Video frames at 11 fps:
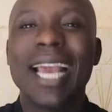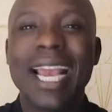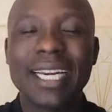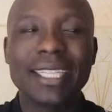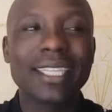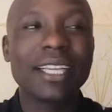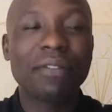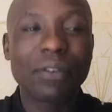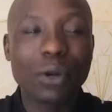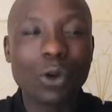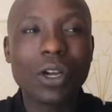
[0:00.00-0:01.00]
And if
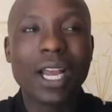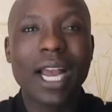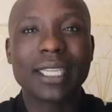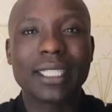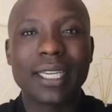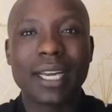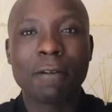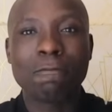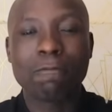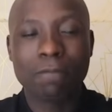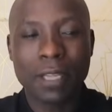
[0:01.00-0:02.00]
you look at
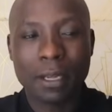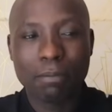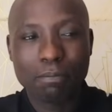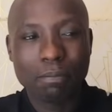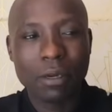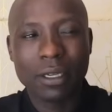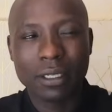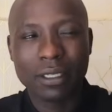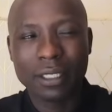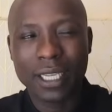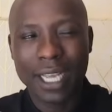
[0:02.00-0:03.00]
the
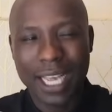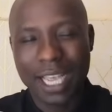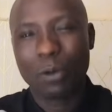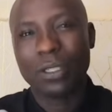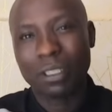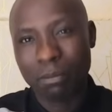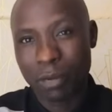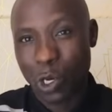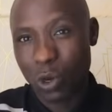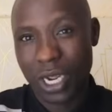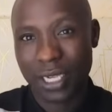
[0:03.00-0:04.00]
Kenya Kwanza
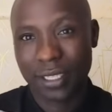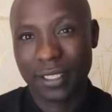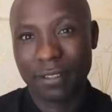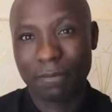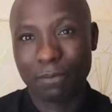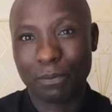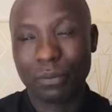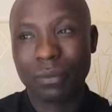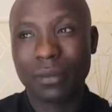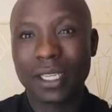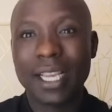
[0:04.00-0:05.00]
bloggers,
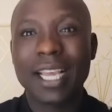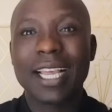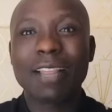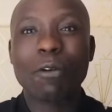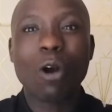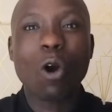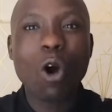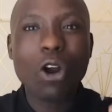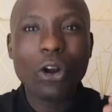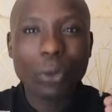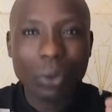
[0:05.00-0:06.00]
they were
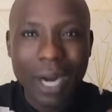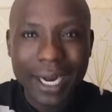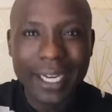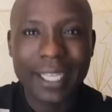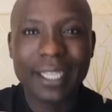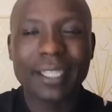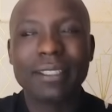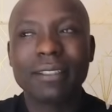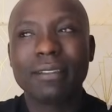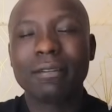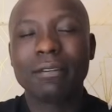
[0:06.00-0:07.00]
all
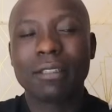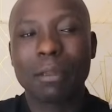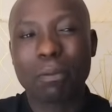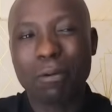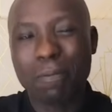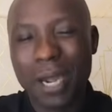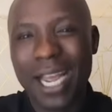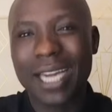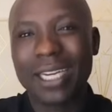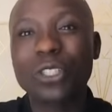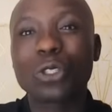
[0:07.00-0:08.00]
running the
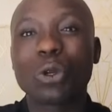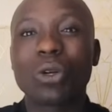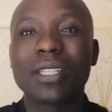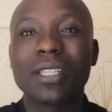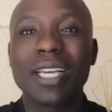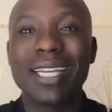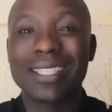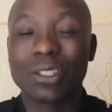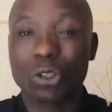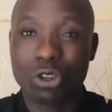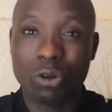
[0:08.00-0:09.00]
propaganda stories in
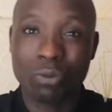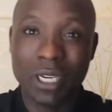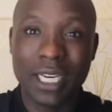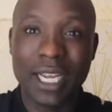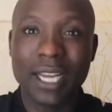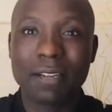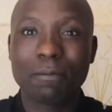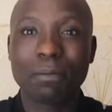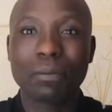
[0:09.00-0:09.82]
social media